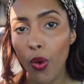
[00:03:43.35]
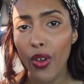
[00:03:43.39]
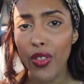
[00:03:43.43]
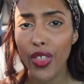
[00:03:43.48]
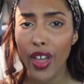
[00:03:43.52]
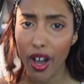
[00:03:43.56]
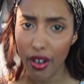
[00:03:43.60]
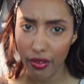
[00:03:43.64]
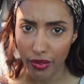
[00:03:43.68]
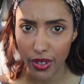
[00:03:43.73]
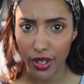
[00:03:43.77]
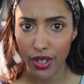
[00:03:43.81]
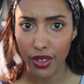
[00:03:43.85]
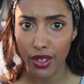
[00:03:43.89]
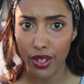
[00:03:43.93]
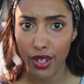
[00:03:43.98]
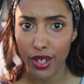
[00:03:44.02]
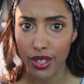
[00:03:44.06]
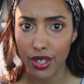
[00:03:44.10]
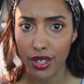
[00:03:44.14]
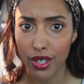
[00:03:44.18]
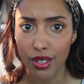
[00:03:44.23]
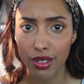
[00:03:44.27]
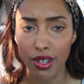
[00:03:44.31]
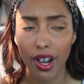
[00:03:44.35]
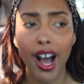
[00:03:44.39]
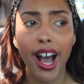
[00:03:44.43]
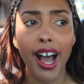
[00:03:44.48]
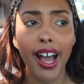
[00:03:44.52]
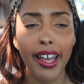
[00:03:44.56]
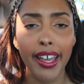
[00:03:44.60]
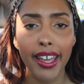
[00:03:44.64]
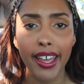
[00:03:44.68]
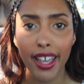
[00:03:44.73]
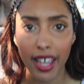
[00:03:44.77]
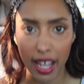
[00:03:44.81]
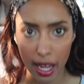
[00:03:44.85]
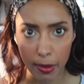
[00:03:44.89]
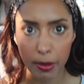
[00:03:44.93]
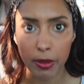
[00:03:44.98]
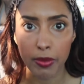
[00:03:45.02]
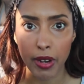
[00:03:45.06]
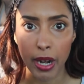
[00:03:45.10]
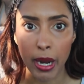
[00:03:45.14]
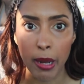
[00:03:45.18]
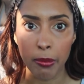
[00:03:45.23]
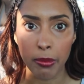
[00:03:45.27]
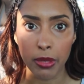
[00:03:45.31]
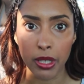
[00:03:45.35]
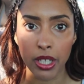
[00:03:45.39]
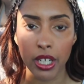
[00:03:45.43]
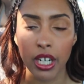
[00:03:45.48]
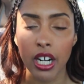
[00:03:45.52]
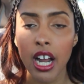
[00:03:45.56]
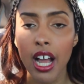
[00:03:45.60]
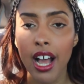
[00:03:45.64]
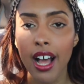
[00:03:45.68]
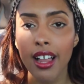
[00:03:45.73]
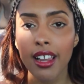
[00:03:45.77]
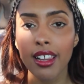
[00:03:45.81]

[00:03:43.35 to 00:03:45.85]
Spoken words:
Without further ado, I am a rambler.